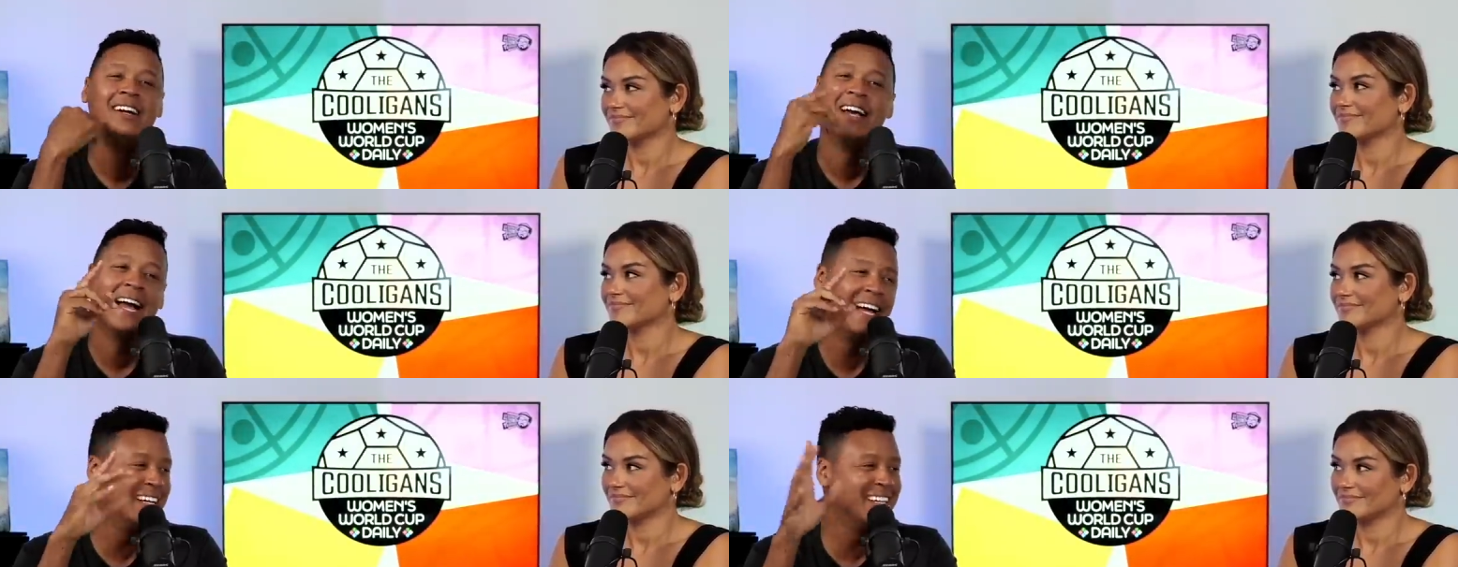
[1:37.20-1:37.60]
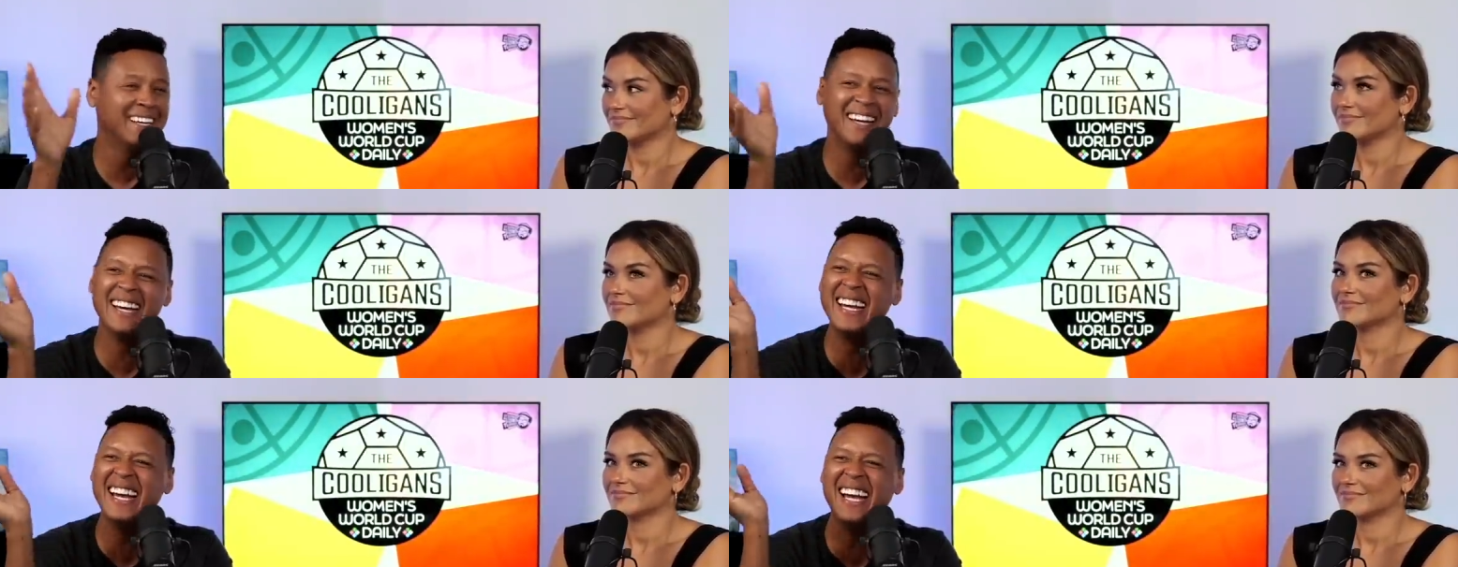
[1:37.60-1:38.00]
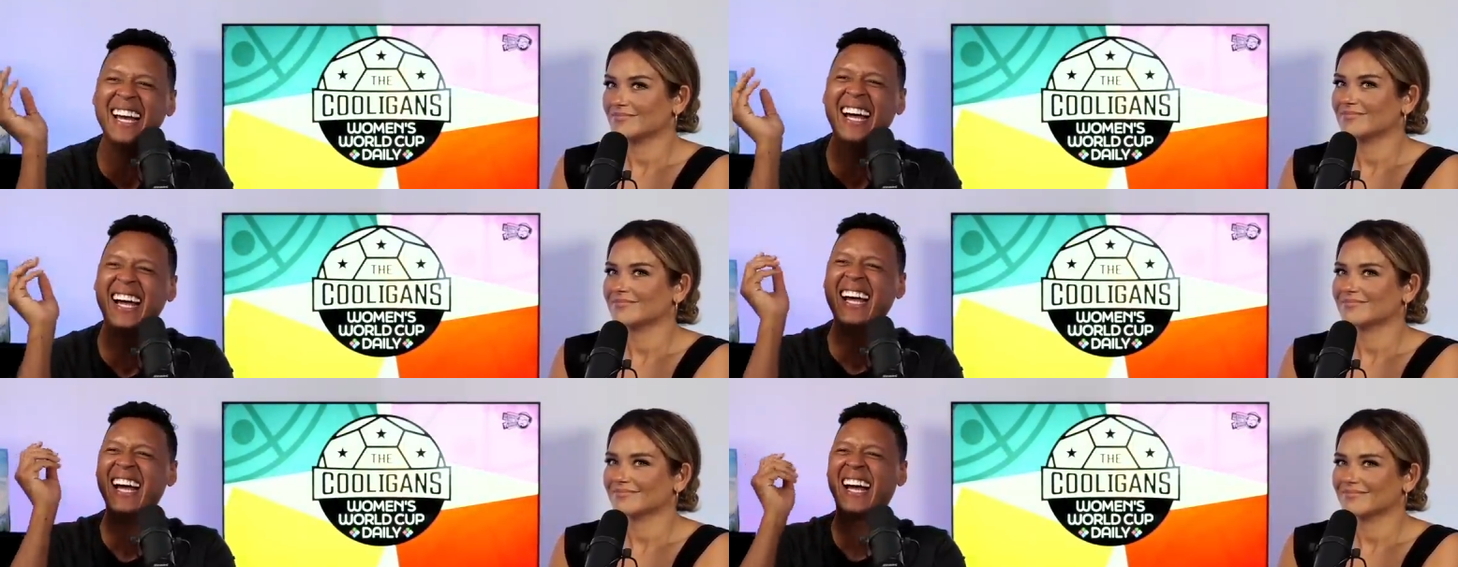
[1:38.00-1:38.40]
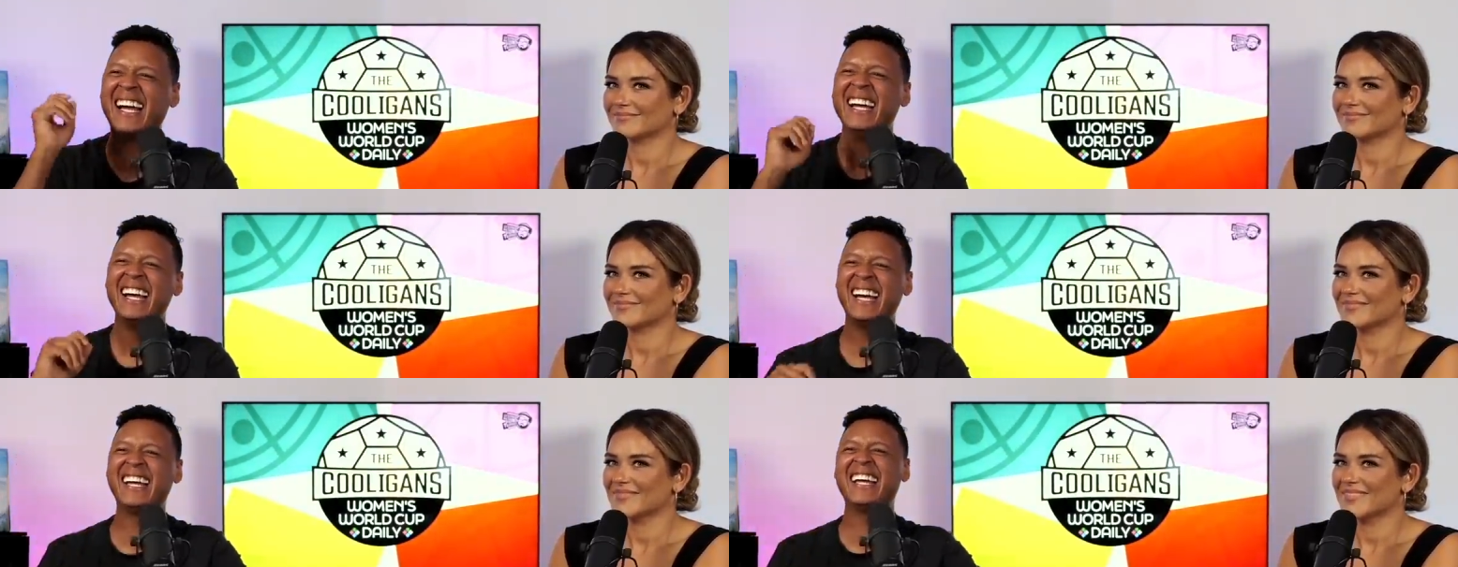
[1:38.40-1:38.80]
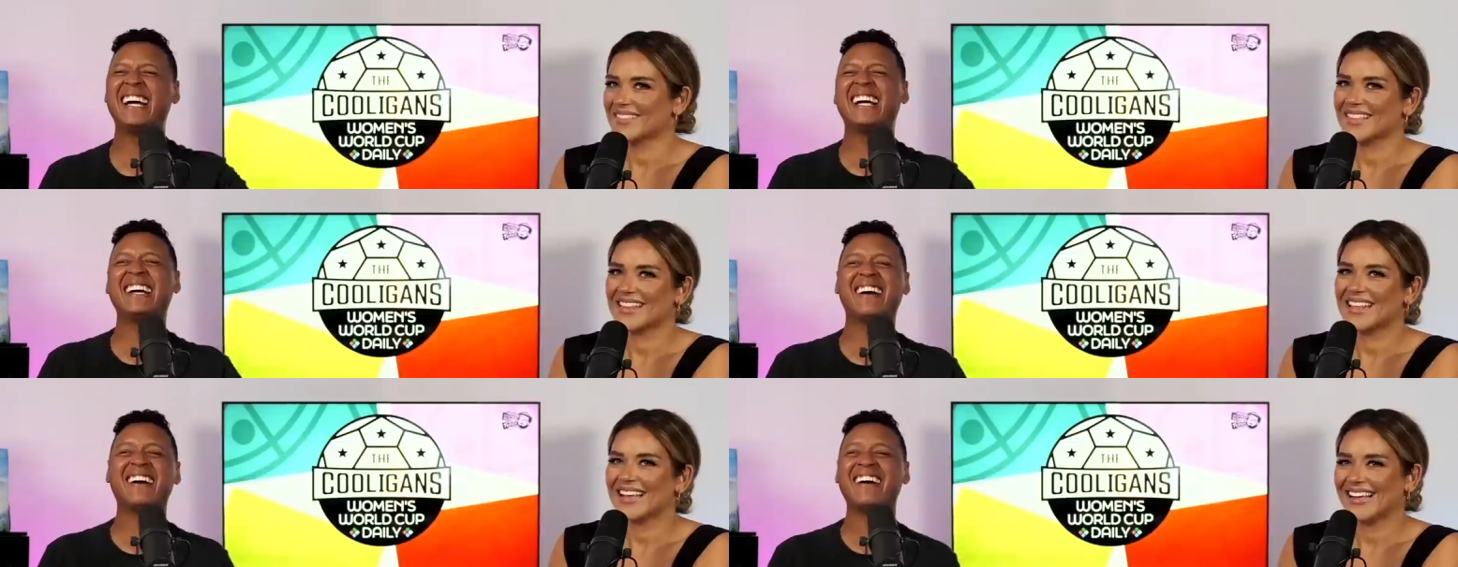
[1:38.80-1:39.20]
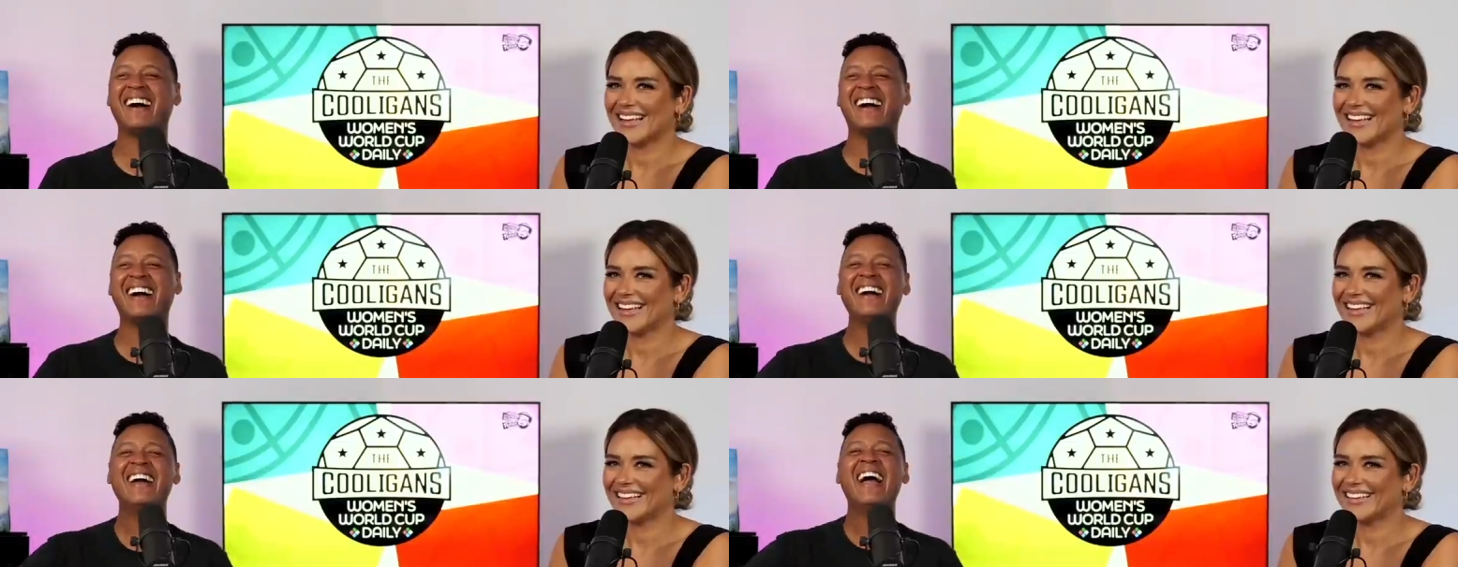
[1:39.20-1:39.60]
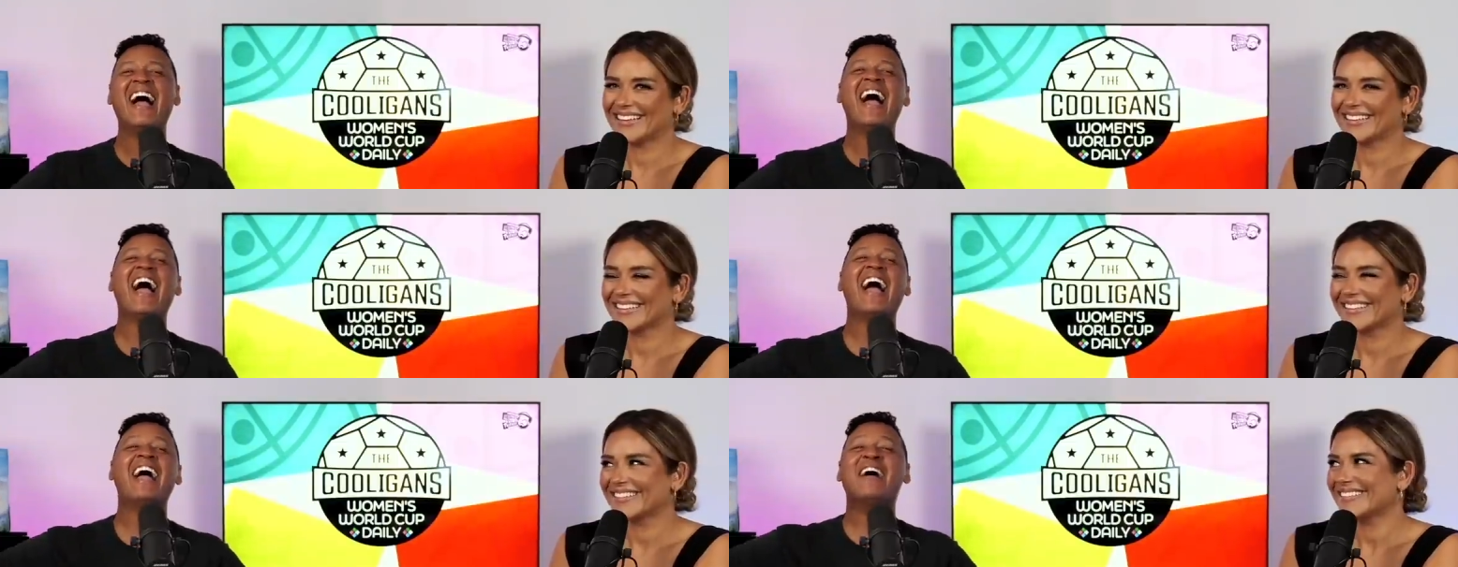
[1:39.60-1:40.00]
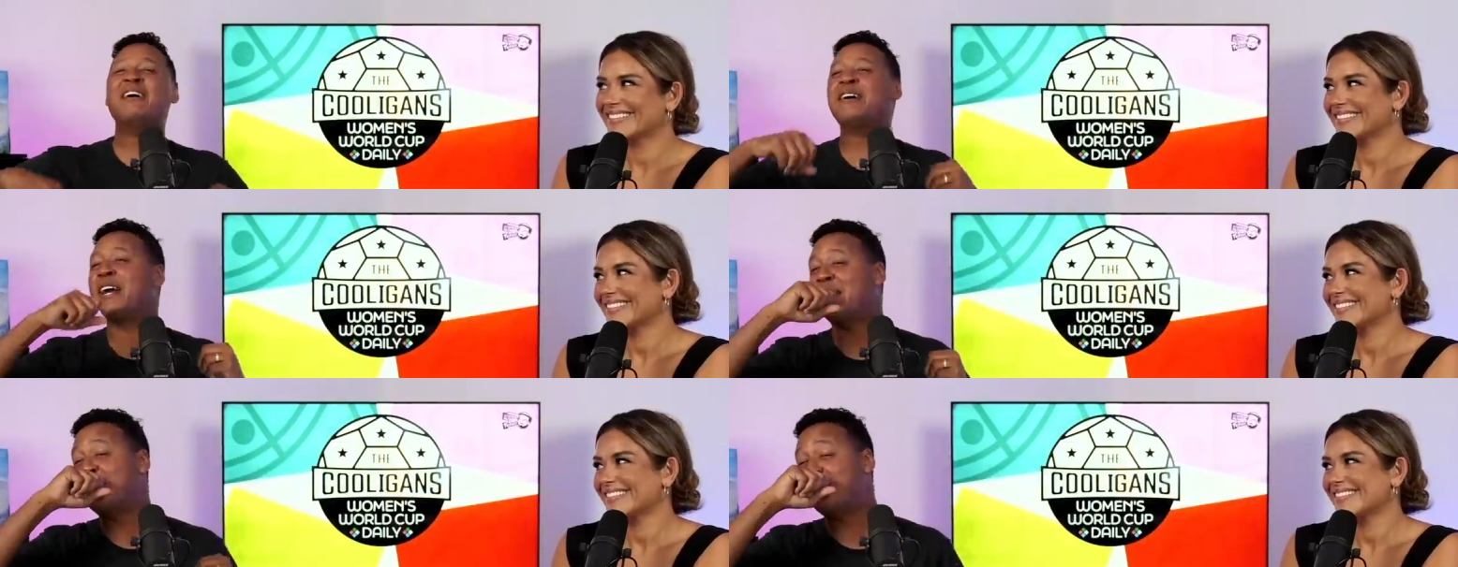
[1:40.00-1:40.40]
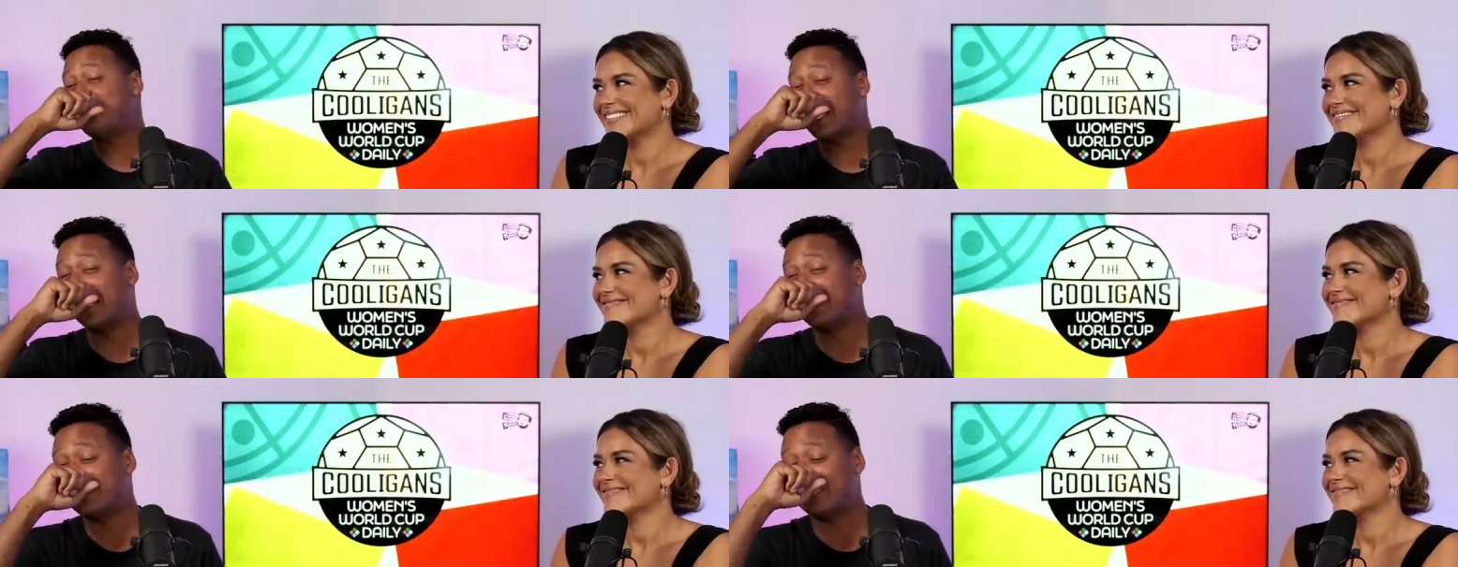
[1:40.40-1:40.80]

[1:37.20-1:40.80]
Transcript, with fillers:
Speaker 1: Surely and, he can't do that to me, also. and